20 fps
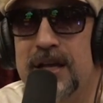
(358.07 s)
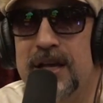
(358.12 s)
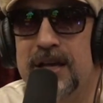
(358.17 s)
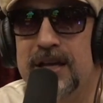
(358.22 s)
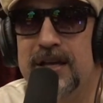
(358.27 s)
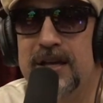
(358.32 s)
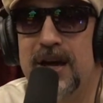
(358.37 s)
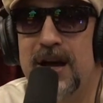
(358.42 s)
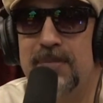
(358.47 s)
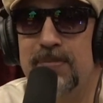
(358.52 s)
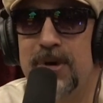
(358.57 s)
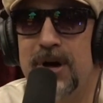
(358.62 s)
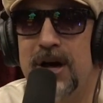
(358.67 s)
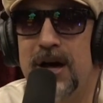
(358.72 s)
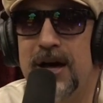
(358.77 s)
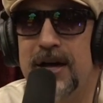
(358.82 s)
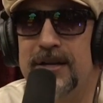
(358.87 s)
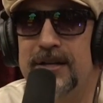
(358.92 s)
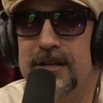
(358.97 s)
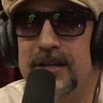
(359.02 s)
and got
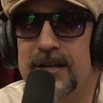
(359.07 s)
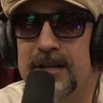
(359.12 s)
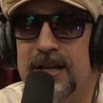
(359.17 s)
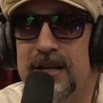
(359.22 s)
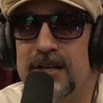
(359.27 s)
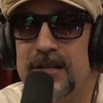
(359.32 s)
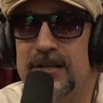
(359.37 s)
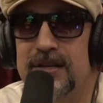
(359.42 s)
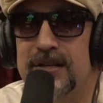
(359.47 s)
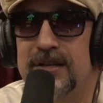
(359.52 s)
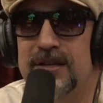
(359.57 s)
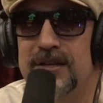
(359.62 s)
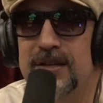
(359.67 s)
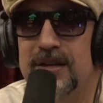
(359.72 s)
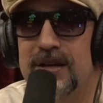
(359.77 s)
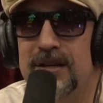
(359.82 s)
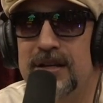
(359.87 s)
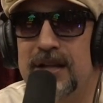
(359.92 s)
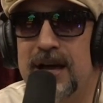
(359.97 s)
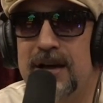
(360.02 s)
behind it and
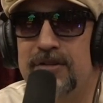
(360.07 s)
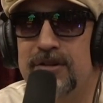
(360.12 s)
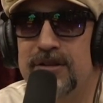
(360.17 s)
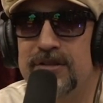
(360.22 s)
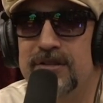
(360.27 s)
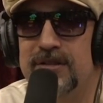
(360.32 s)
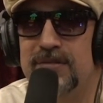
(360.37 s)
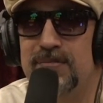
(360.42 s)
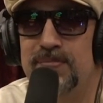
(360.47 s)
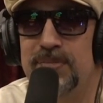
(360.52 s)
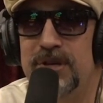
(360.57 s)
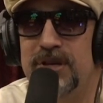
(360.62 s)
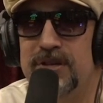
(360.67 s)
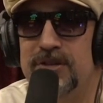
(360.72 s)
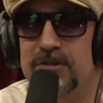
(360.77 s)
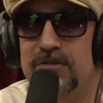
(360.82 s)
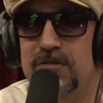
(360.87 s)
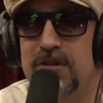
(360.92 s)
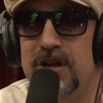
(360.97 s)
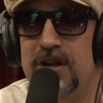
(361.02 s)
allowed us to be
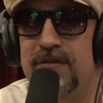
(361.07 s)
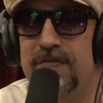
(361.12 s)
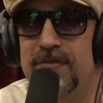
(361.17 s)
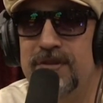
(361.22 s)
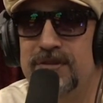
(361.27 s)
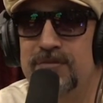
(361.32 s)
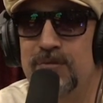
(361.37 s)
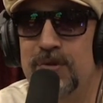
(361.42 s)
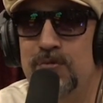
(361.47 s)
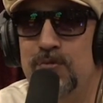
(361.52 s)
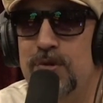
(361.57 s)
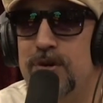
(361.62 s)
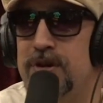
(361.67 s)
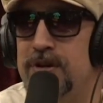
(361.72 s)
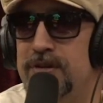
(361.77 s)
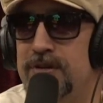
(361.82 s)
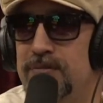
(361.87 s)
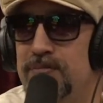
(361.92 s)
as creative as we wanted to